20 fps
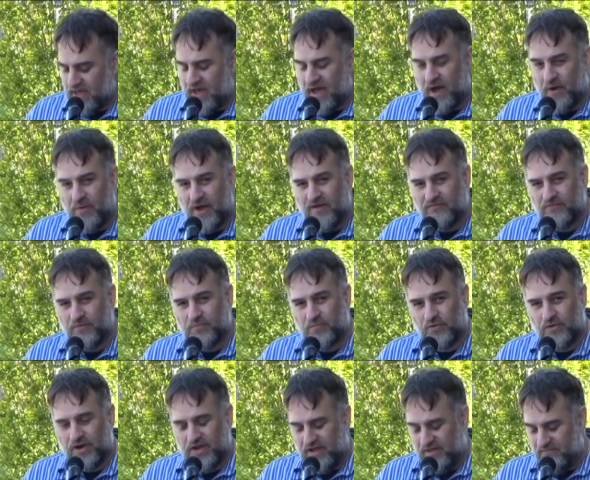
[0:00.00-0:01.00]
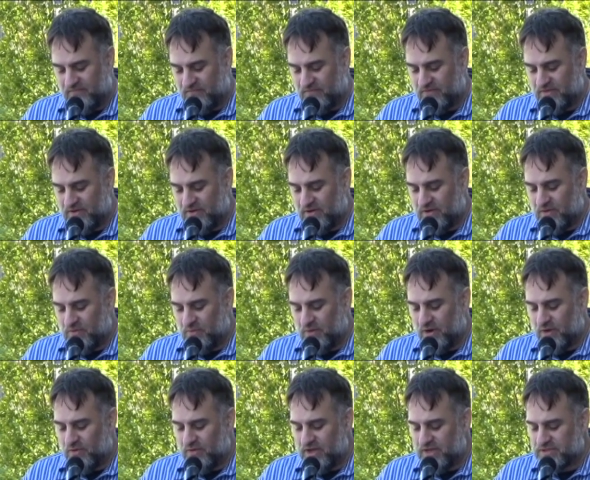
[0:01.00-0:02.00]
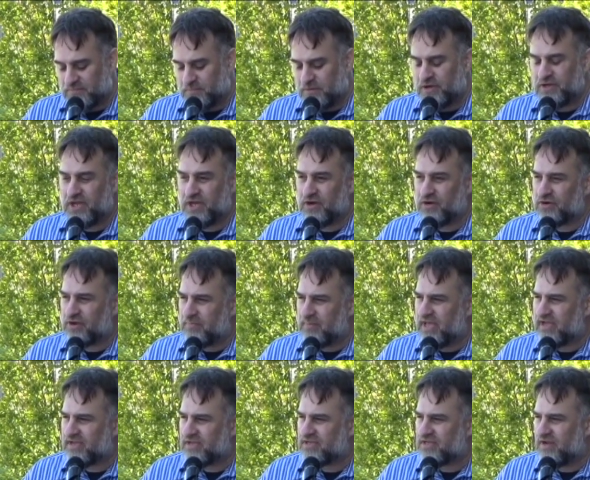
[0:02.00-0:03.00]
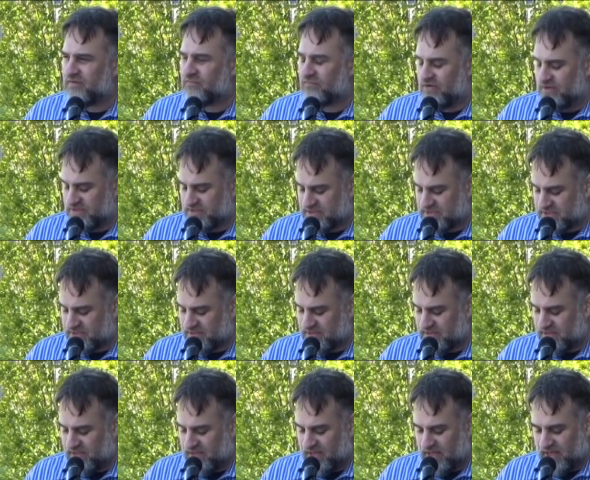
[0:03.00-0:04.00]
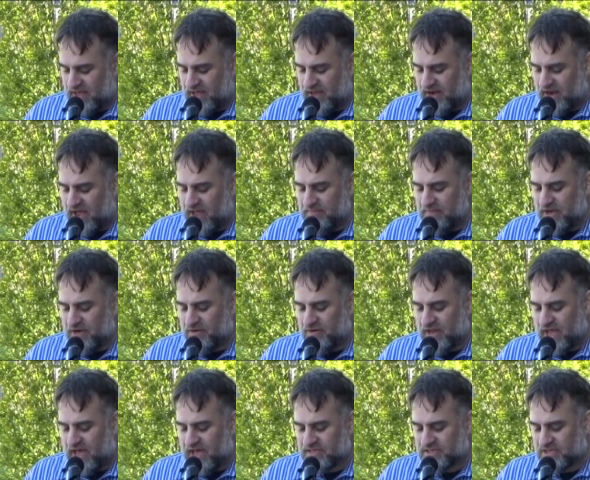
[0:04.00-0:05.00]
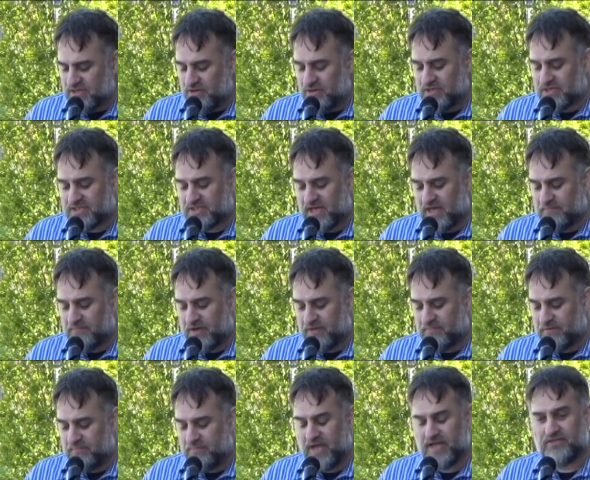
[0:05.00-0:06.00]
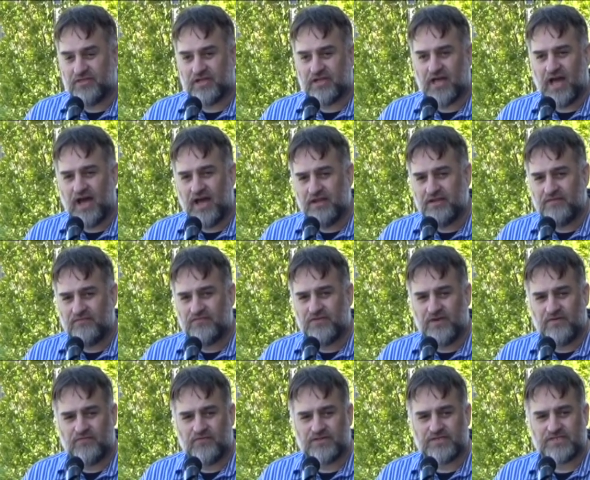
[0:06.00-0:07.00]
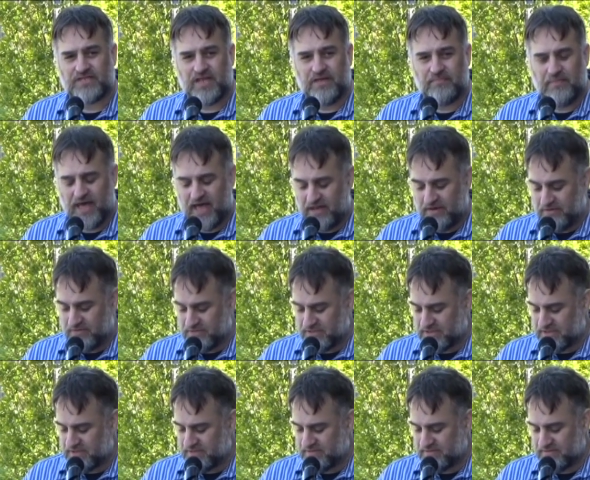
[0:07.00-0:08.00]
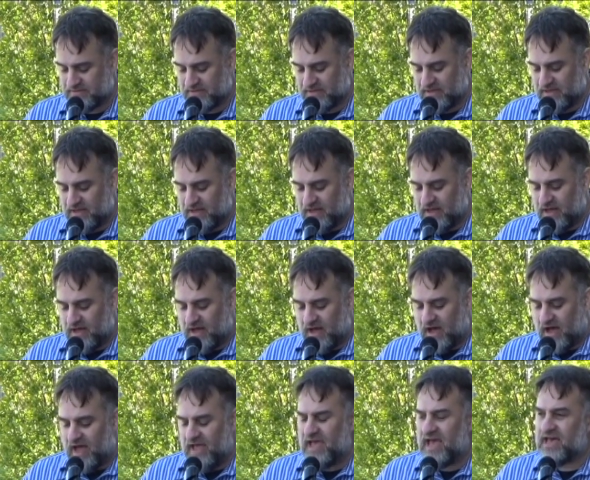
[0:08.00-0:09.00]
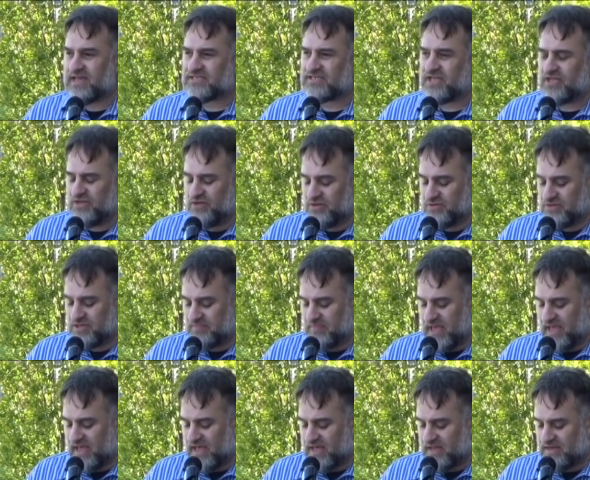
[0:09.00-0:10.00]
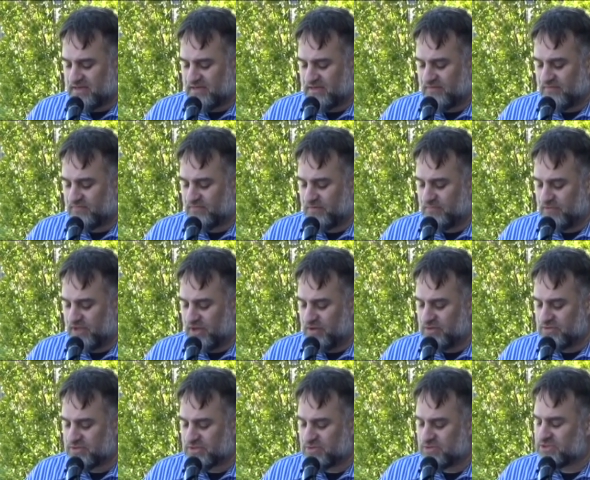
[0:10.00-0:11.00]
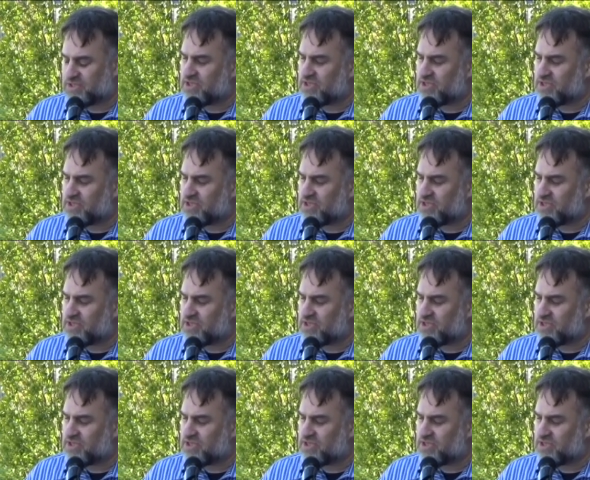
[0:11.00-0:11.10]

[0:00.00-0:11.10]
However brief, we are each put here to make a difference, and I am here to ask you to step up and make the kind of difference that matters. I ask that you demand from those who